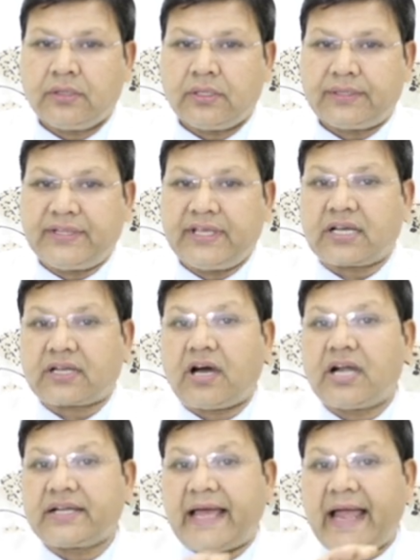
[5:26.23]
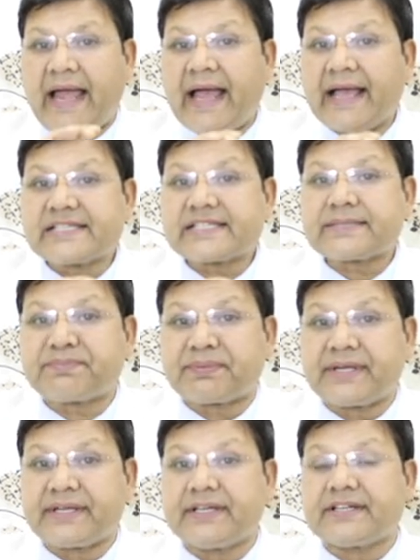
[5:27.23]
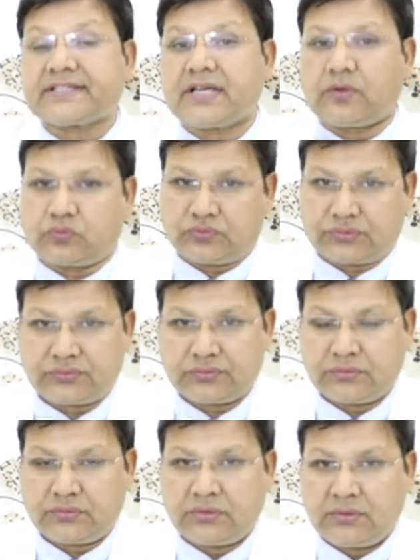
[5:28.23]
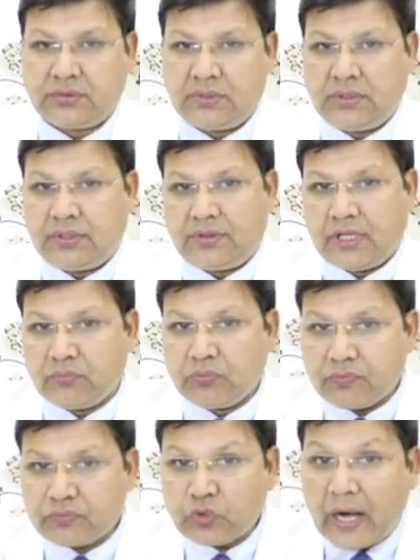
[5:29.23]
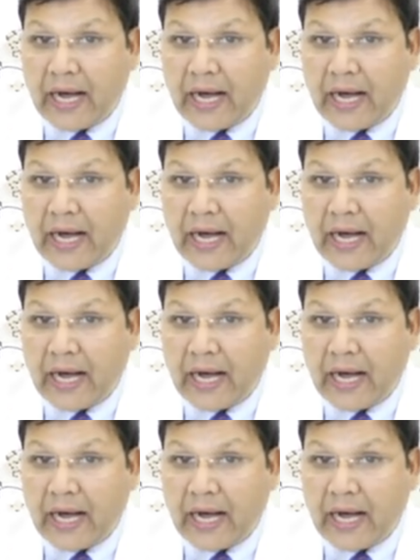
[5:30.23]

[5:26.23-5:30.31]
They are called aspirated sounds. Now move to